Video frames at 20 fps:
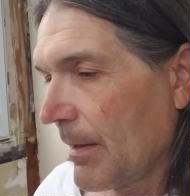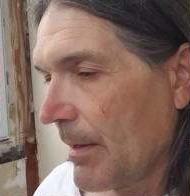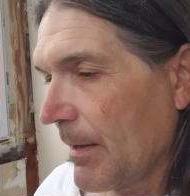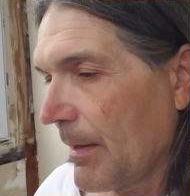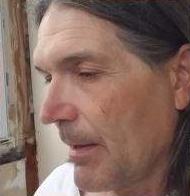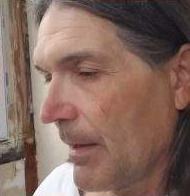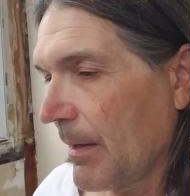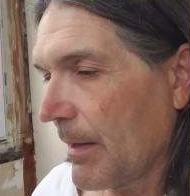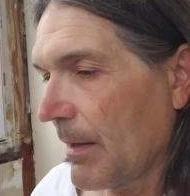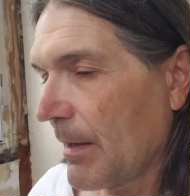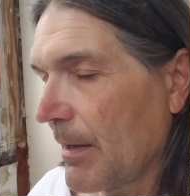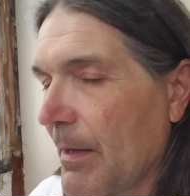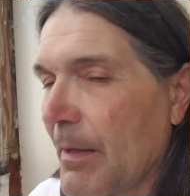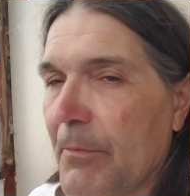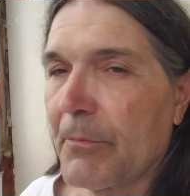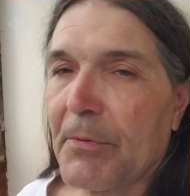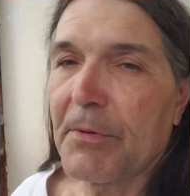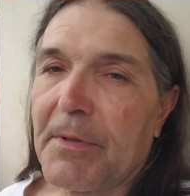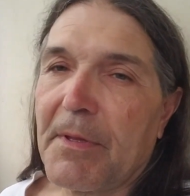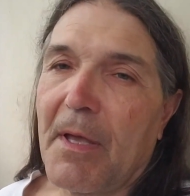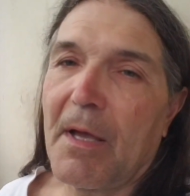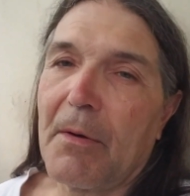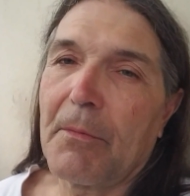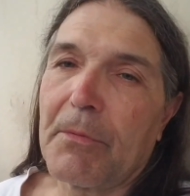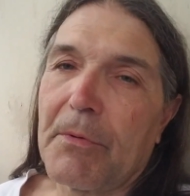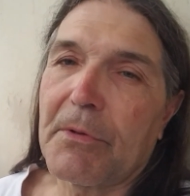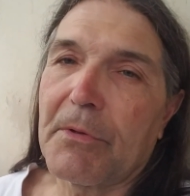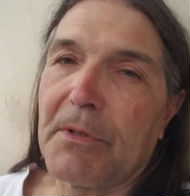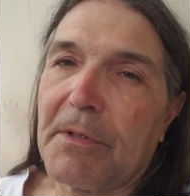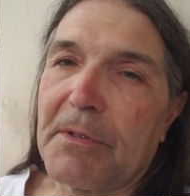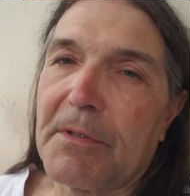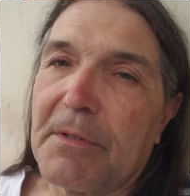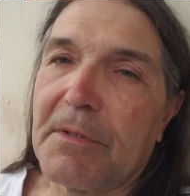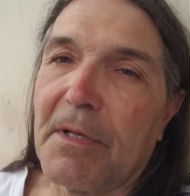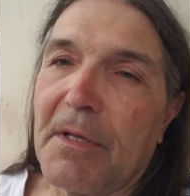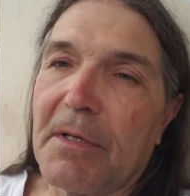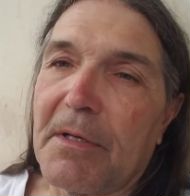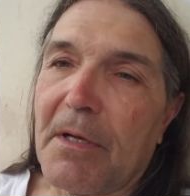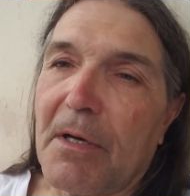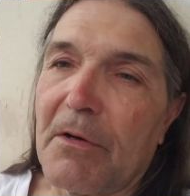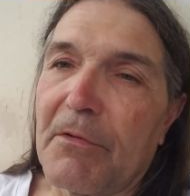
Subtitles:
And with that, we're going to take our